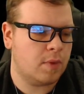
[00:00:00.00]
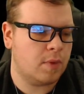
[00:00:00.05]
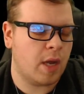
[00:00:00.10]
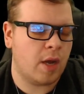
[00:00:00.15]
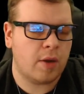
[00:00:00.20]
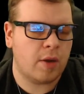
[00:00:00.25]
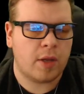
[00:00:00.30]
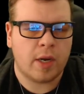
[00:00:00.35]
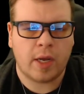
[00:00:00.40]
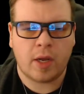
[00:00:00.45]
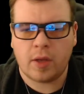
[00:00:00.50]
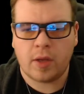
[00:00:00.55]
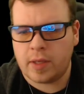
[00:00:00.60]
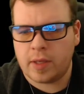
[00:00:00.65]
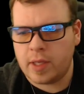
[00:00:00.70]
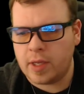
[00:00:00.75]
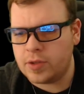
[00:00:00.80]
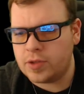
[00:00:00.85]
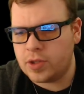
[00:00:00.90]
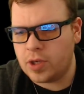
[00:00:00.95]
can I
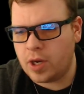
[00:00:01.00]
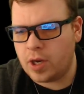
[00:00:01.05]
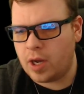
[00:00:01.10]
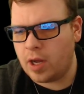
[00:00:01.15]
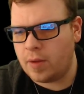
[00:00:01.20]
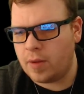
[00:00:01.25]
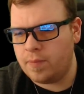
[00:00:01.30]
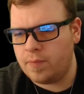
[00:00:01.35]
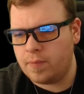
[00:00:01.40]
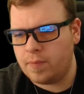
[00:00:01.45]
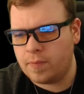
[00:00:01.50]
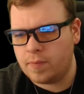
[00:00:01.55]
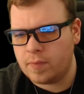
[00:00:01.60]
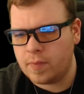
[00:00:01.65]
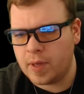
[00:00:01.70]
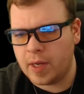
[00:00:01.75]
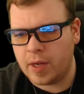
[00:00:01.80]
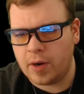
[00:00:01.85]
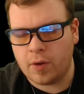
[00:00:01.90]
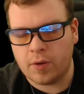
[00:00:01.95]
get a job
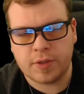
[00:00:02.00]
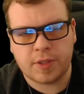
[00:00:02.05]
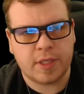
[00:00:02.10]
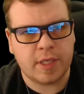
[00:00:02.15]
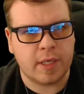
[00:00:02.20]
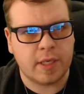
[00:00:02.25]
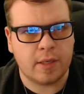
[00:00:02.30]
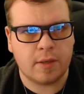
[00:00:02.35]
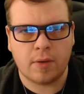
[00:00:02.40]
at RT,